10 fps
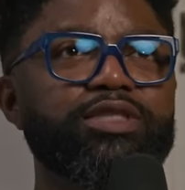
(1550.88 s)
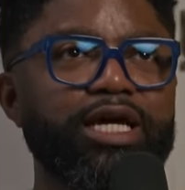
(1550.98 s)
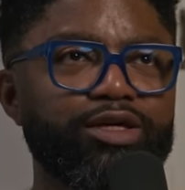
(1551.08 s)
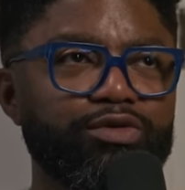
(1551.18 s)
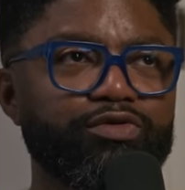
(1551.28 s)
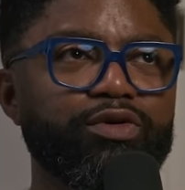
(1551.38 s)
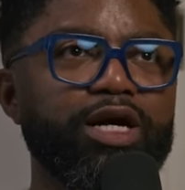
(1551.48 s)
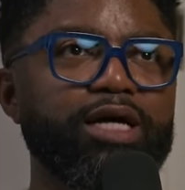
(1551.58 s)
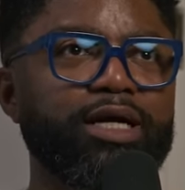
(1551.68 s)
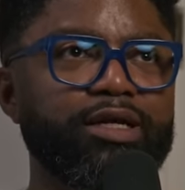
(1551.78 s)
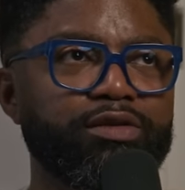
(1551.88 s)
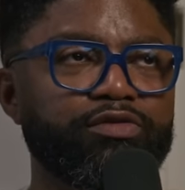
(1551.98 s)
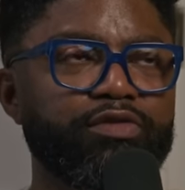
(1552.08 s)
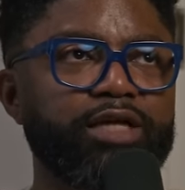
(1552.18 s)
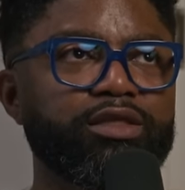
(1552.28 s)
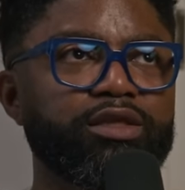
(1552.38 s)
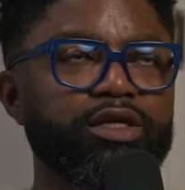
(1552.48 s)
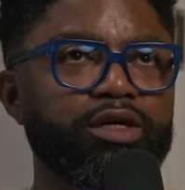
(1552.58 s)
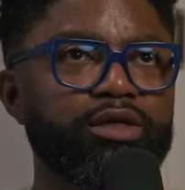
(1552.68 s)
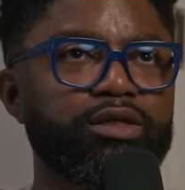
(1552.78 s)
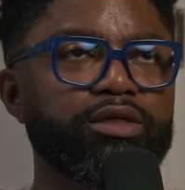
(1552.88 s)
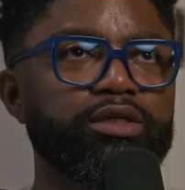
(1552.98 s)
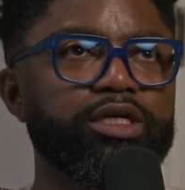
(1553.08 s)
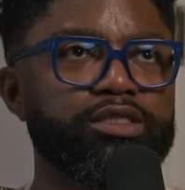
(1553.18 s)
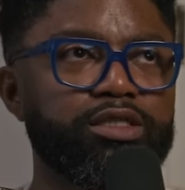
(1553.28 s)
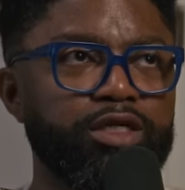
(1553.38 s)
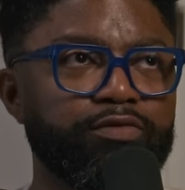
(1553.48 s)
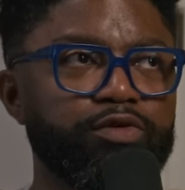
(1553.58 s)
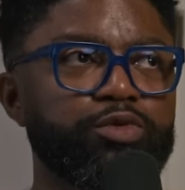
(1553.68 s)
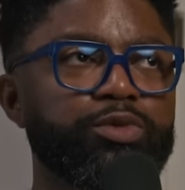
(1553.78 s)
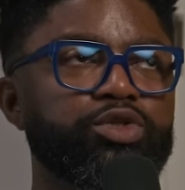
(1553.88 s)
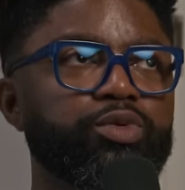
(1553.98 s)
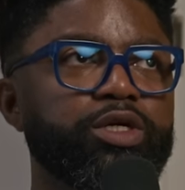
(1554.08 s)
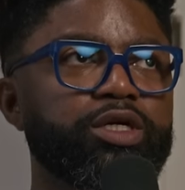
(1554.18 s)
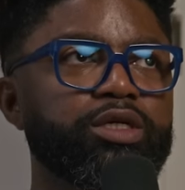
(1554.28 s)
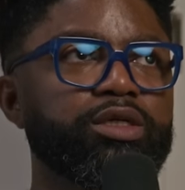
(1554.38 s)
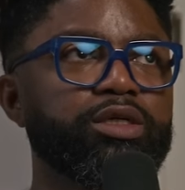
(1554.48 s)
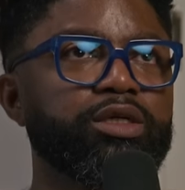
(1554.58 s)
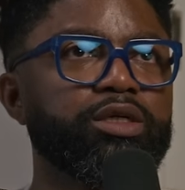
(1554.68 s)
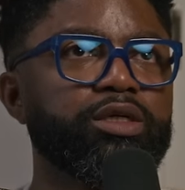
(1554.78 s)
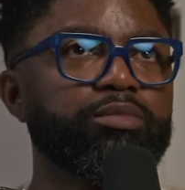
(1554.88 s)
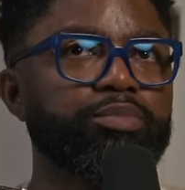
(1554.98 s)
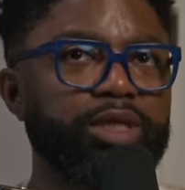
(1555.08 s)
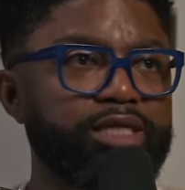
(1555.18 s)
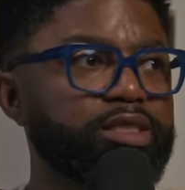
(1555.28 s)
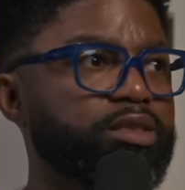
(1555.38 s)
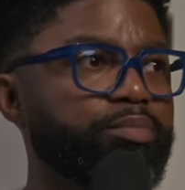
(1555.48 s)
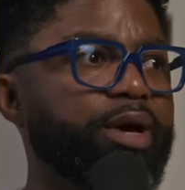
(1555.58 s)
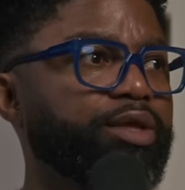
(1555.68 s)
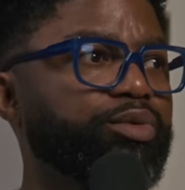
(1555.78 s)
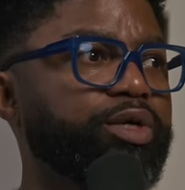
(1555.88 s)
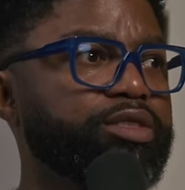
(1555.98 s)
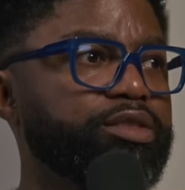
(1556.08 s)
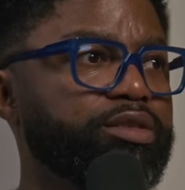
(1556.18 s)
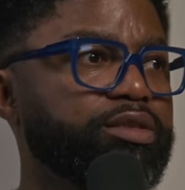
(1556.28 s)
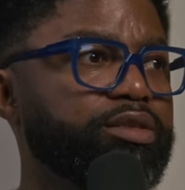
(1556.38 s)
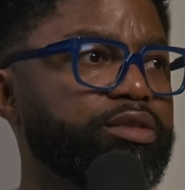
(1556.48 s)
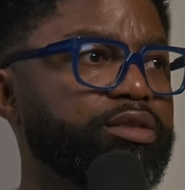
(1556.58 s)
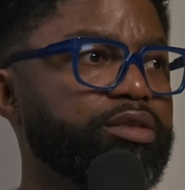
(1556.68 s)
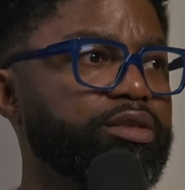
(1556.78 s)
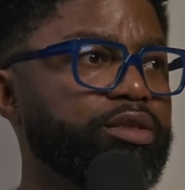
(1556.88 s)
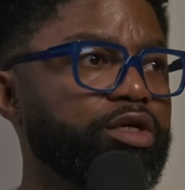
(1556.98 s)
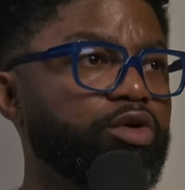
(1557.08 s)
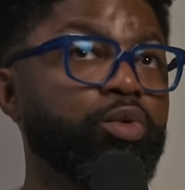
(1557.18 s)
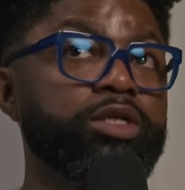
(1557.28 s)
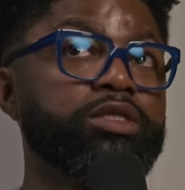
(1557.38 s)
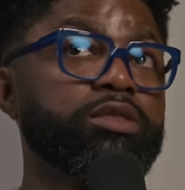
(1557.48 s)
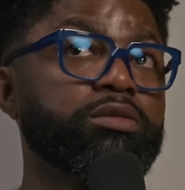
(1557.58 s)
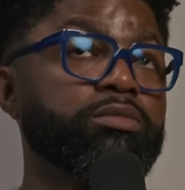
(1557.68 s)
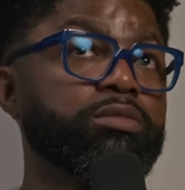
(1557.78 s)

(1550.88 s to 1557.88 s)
thank you for highlighting the fact that there is a difference between places and pathways. What